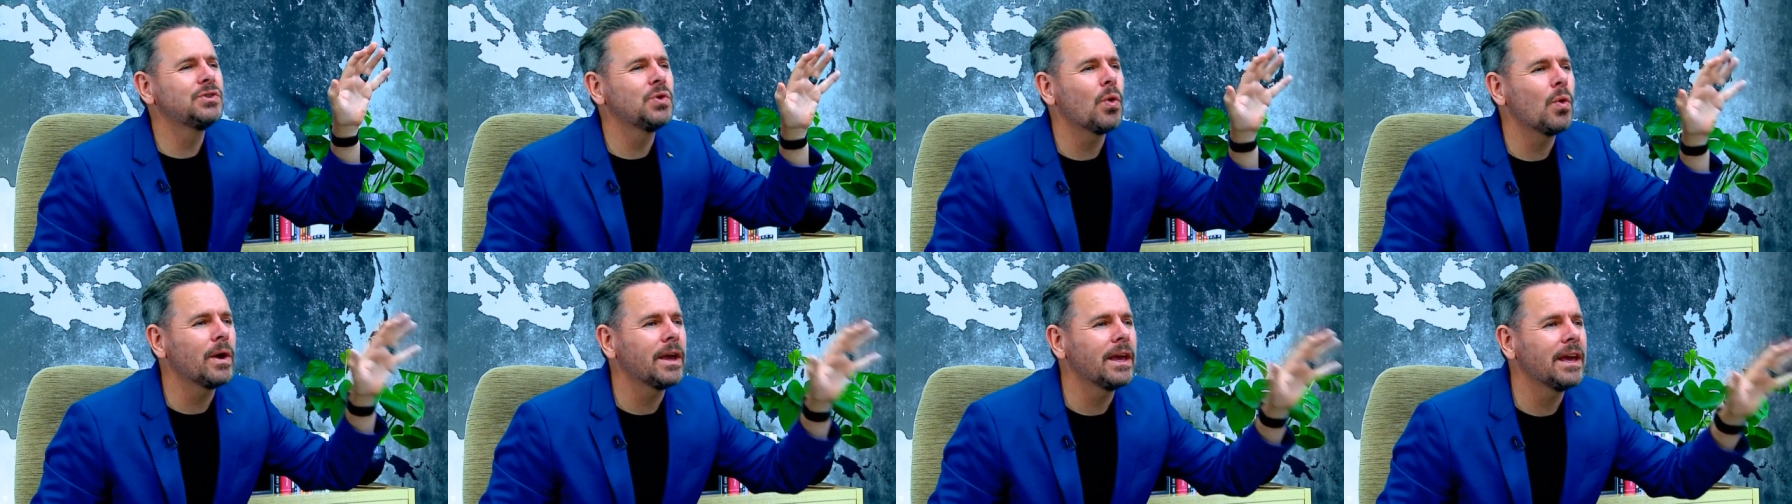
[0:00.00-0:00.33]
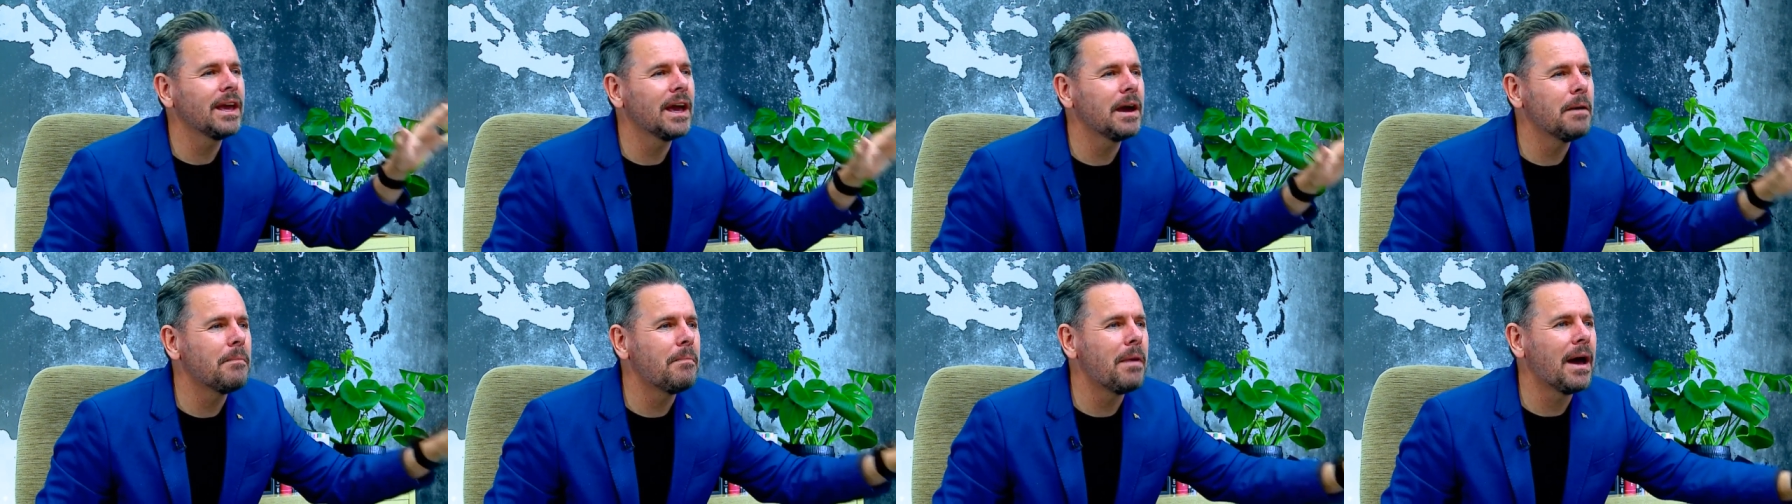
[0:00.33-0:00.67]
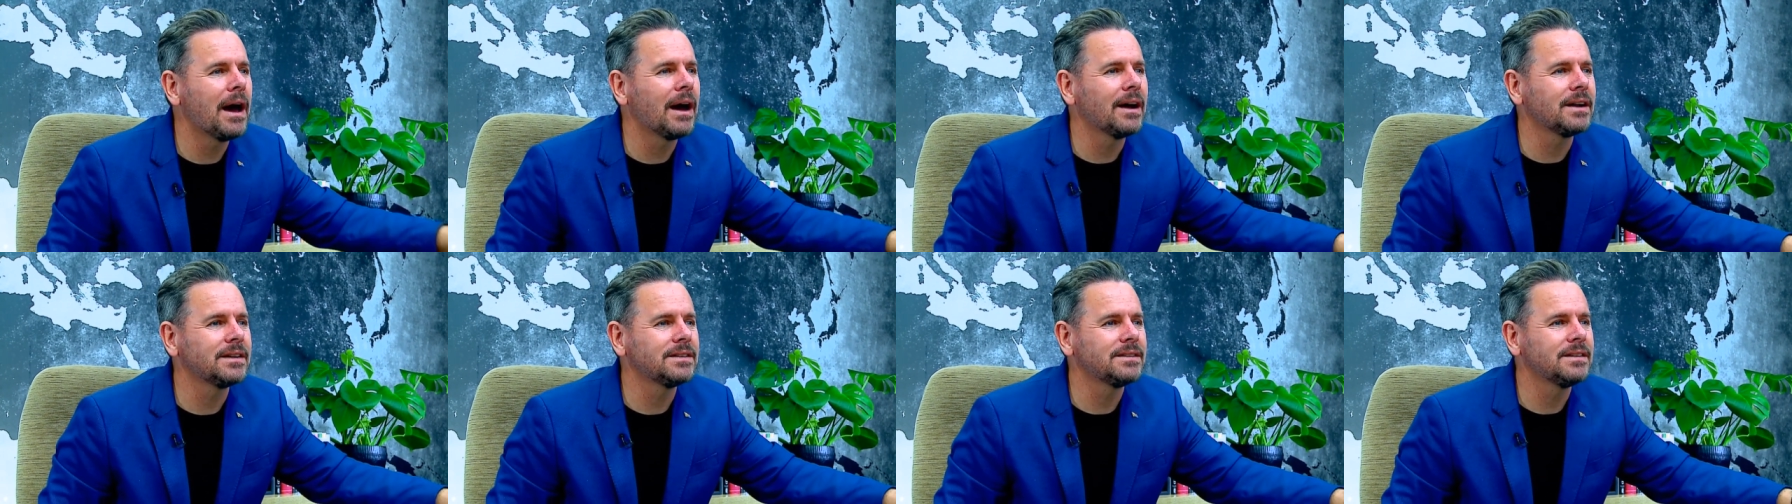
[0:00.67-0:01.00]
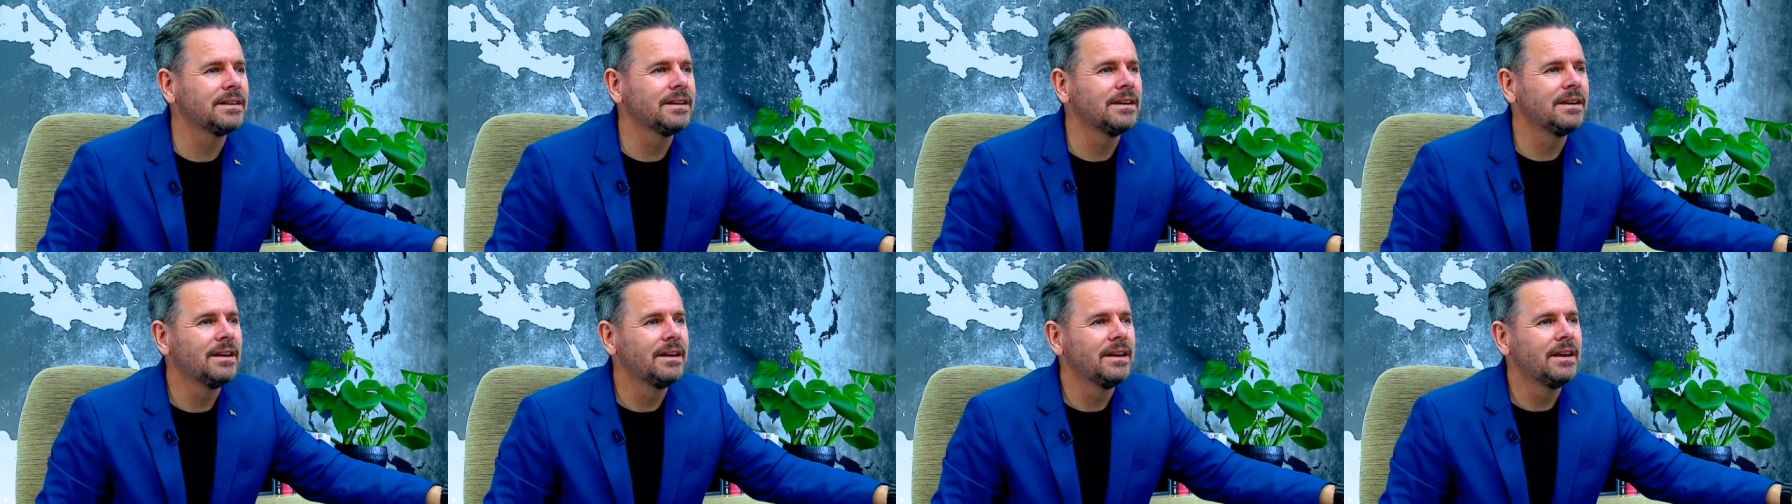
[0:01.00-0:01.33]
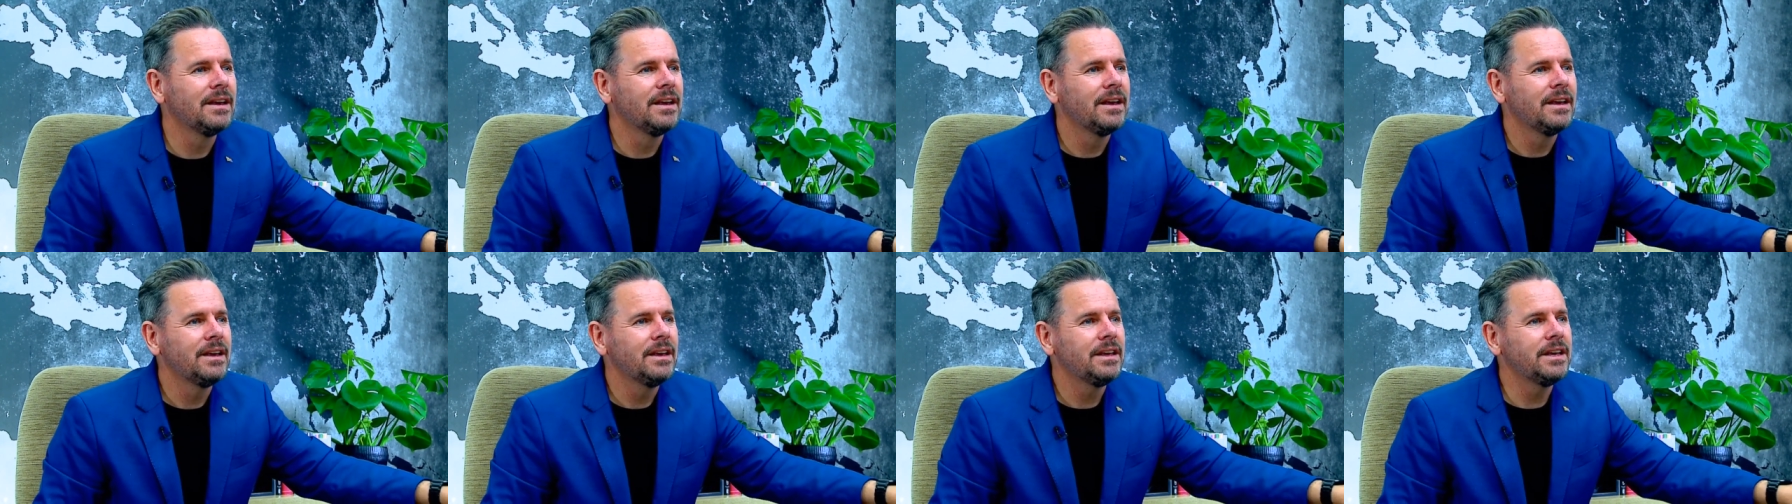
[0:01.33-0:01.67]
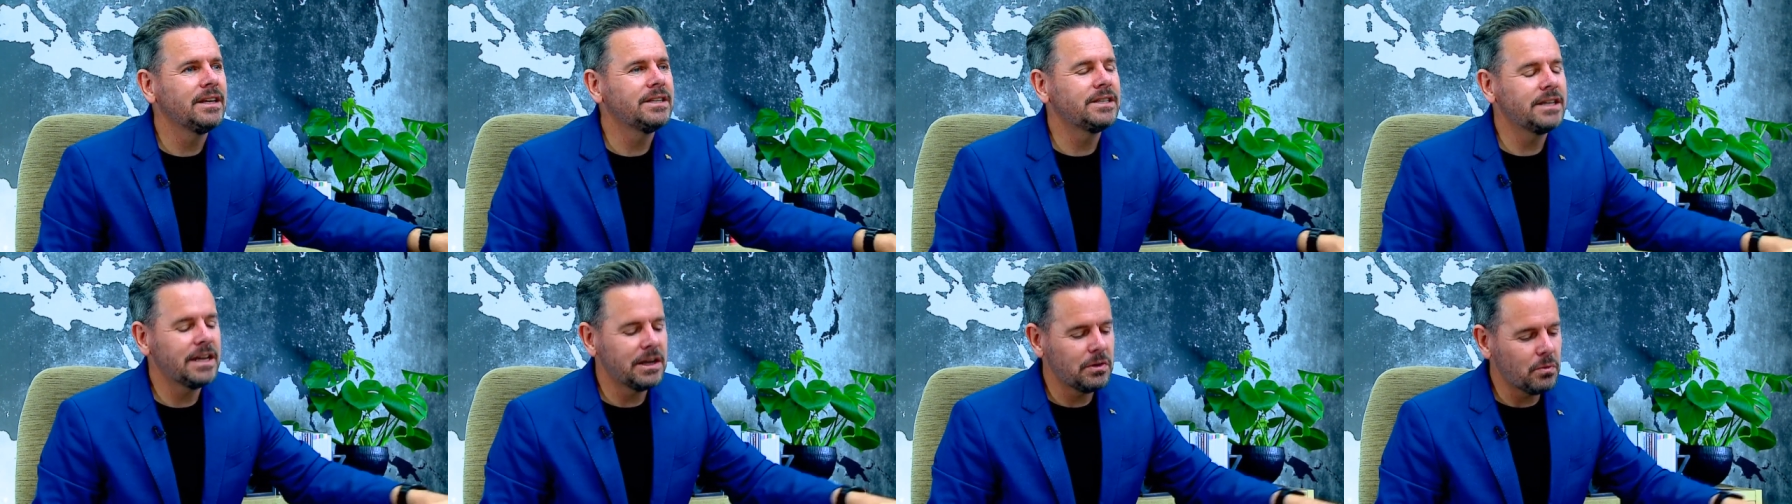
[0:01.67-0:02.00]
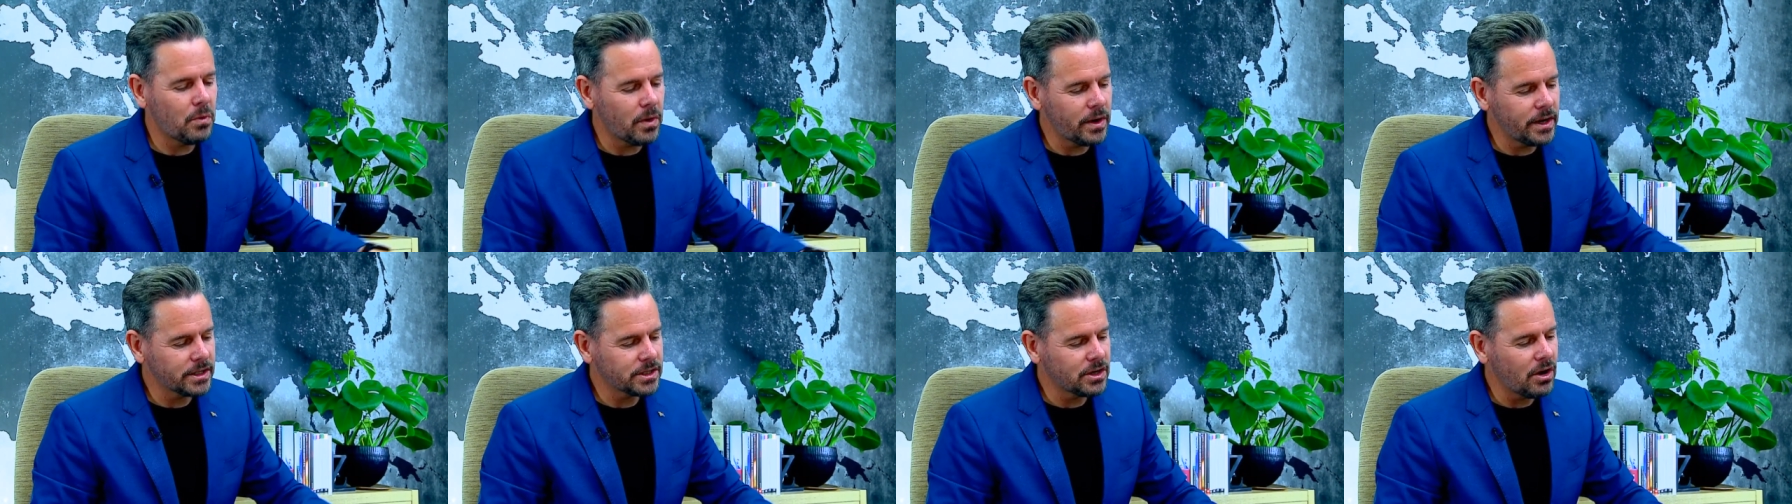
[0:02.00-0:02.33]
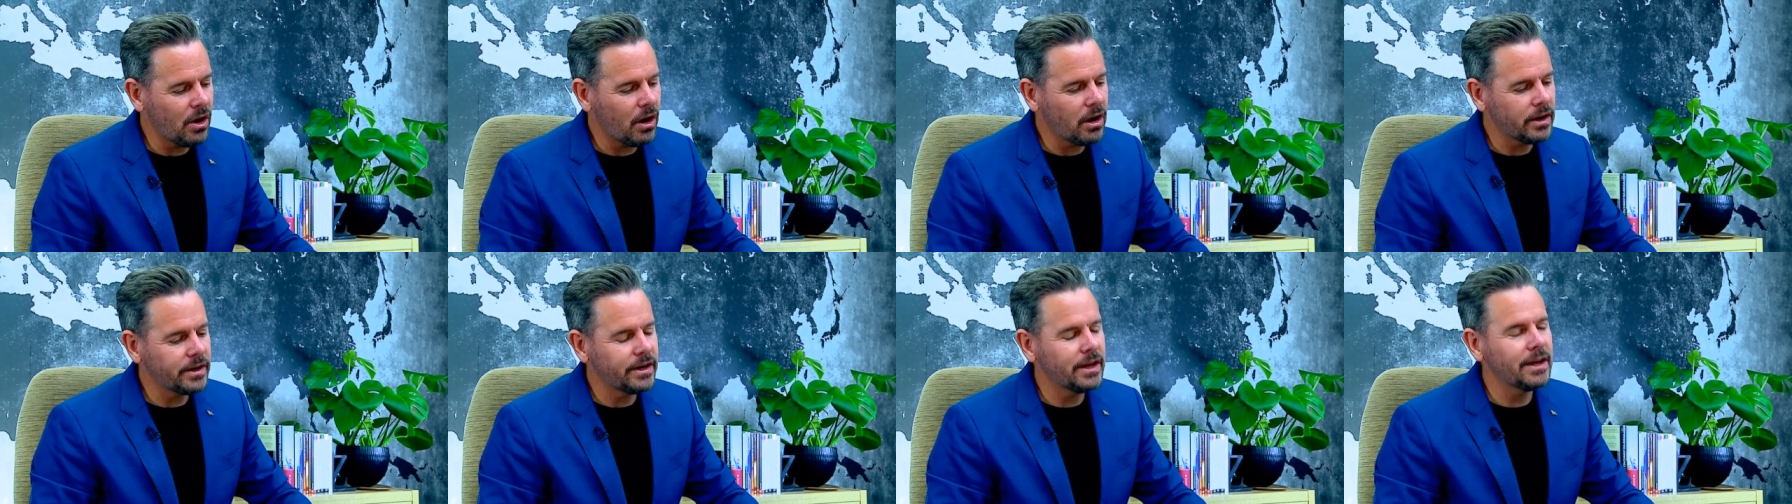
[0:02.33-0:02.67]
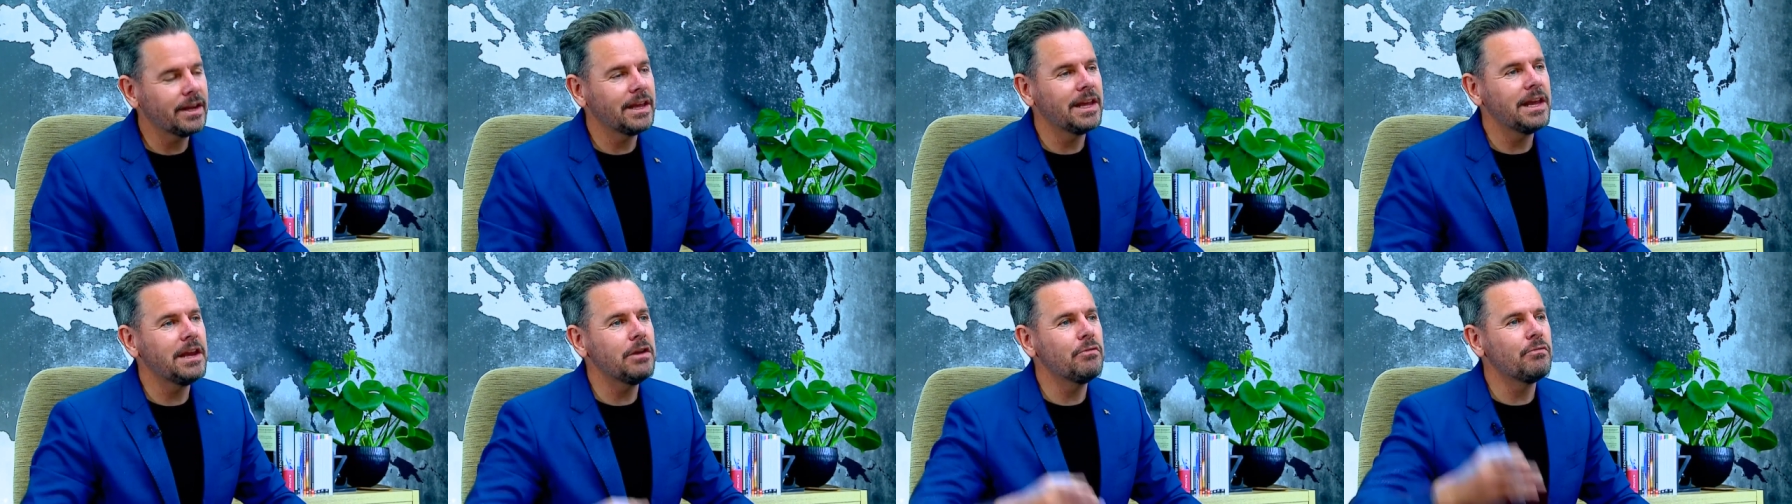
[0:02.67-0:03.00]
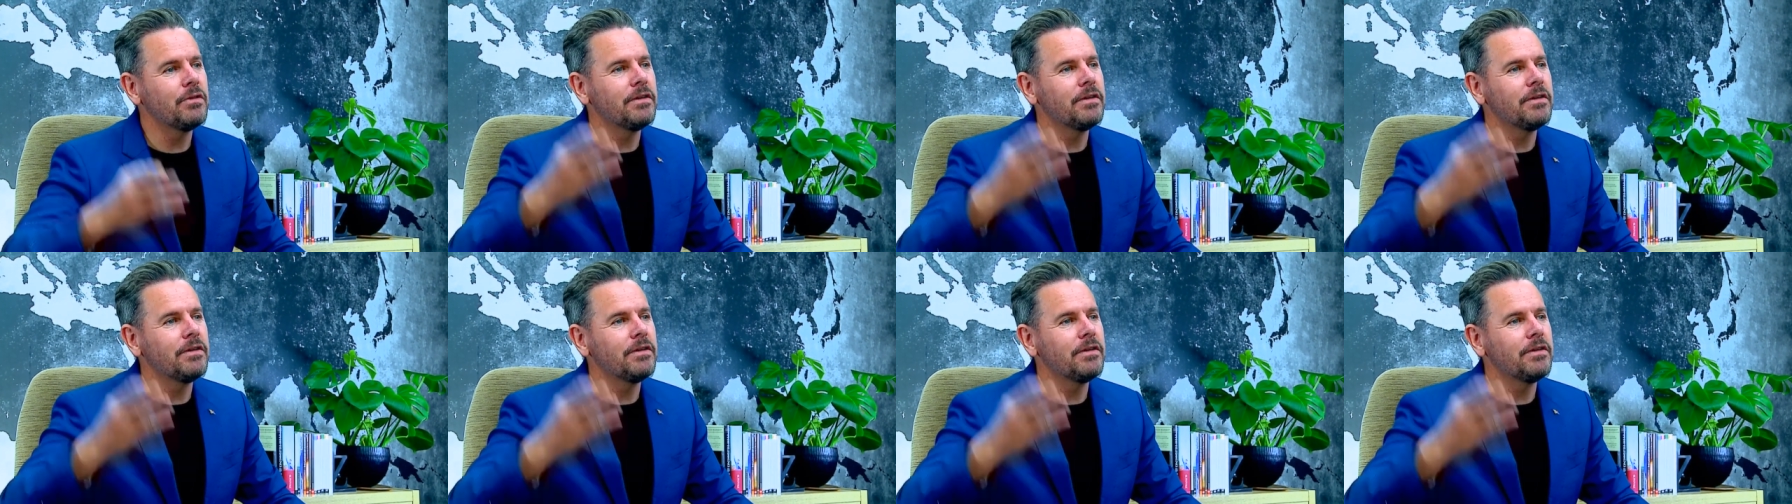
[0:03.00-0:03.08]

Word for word: talking about. You see, and what is God doing? He